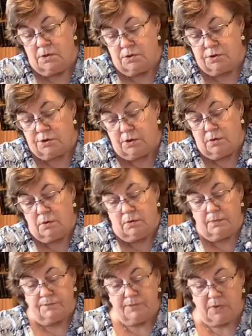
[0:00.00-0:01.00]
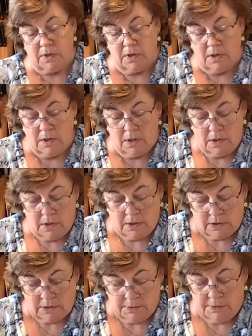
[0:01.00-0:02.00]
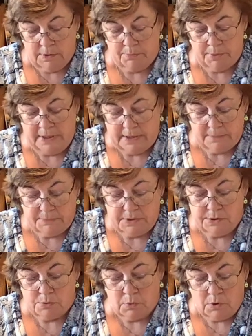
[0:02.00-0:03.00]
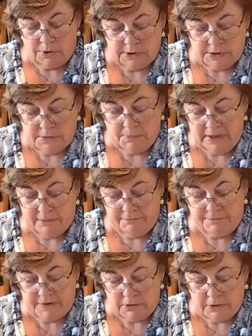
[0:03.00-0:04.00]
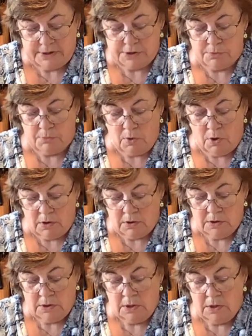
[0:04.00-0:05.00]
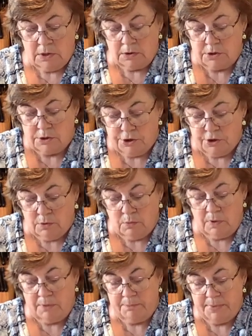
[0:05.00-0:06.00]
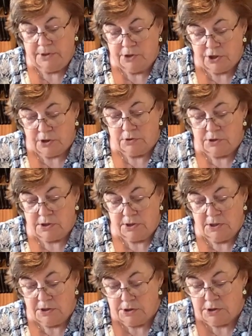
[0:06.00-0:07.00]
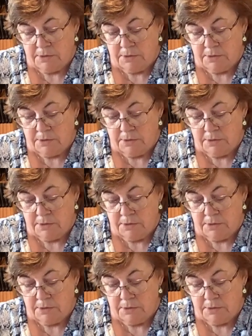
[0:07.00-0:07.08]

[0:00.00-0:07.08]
So I'm going to break up these walnuts, make them fairly small, because you don't want big chunks in this.